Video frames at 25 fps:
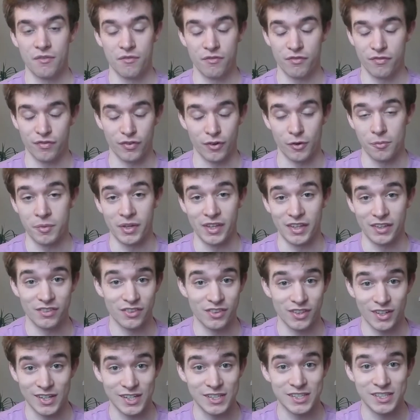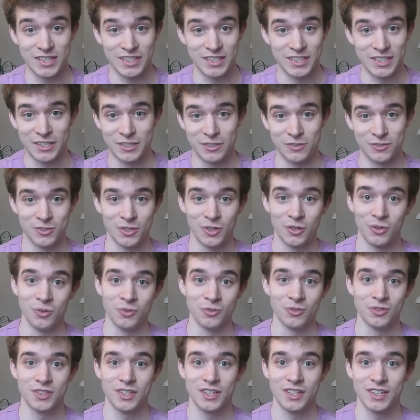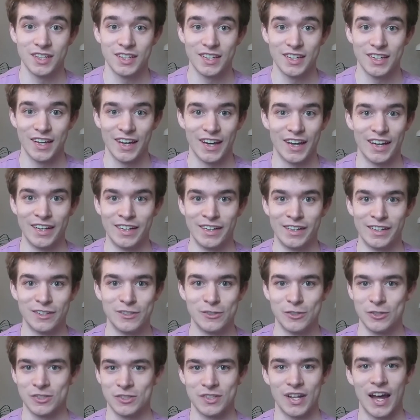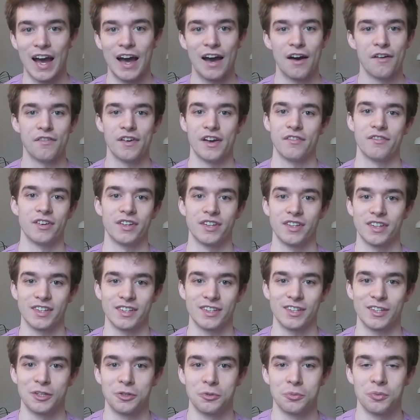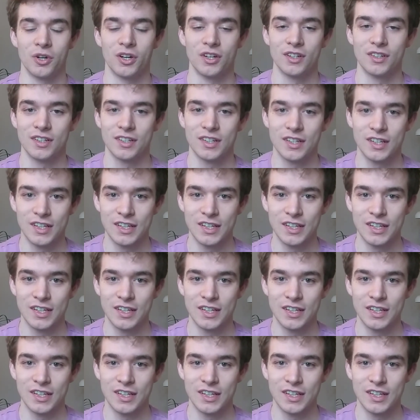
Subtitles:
for me, 30 years old and just have everything that you want.